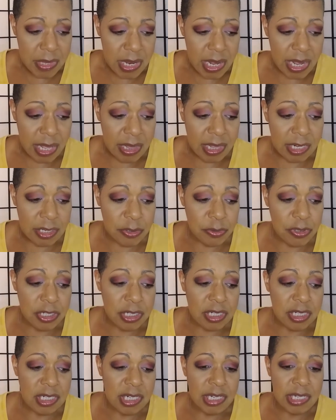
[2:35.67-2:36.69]
And they do
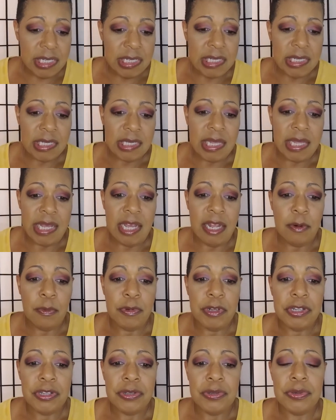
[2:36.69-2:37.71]
suggest that
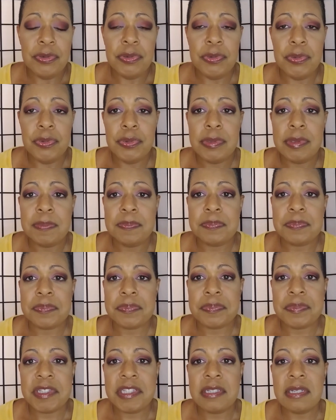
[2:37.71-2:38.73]
when you
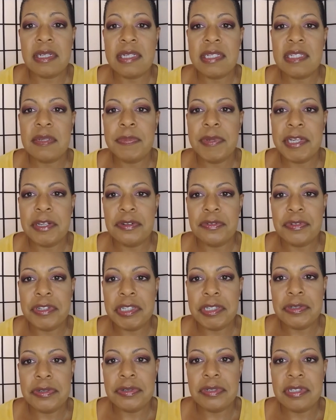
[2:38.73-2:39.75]
solicit beta
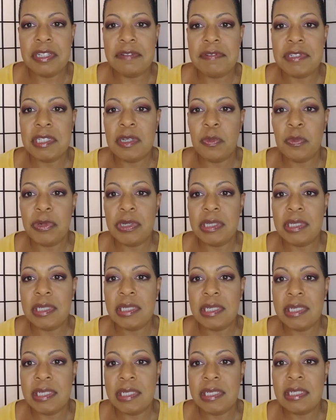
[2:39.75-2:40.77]
readers, if someone
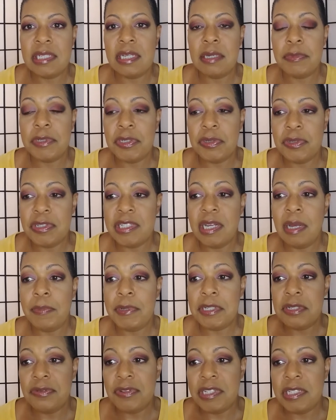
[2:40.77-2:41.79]
does come to you and say, I'm
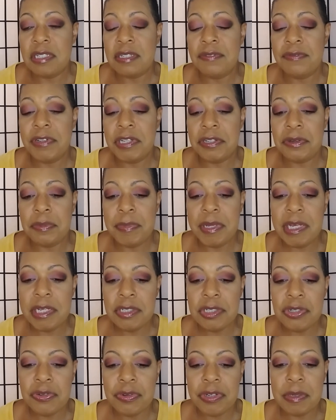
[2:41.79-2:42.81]
interested in reading your
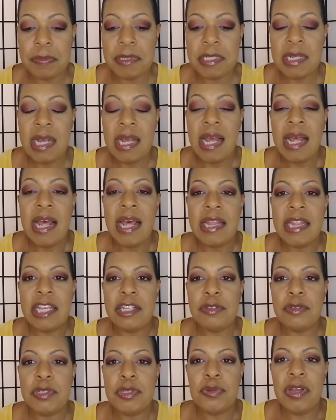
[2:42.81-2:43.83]
manuscript, that
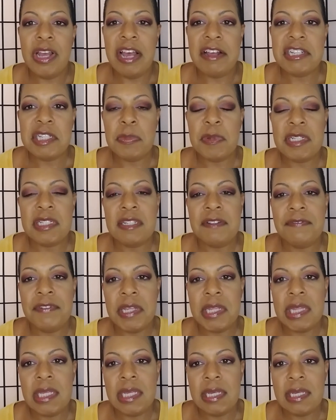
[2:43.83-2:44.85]
you do have specific
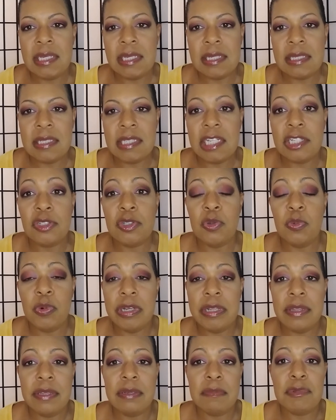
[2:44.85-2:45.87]
things that you
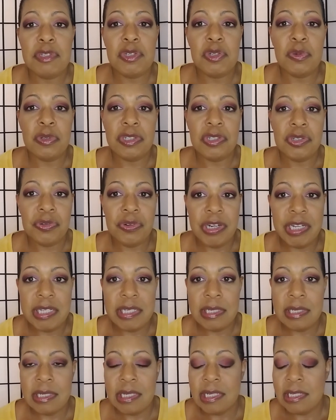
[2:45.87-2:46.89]
want them to
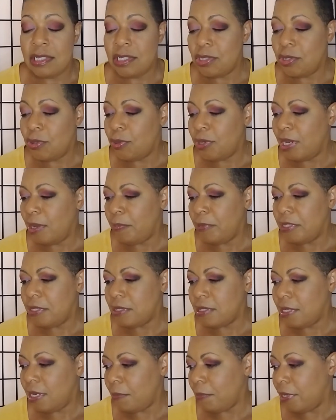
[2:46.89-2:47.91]
address. And so, and I meant to
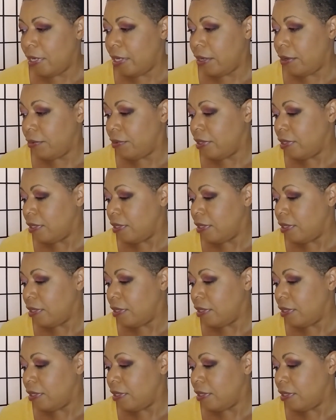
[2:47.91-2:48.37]
type it out,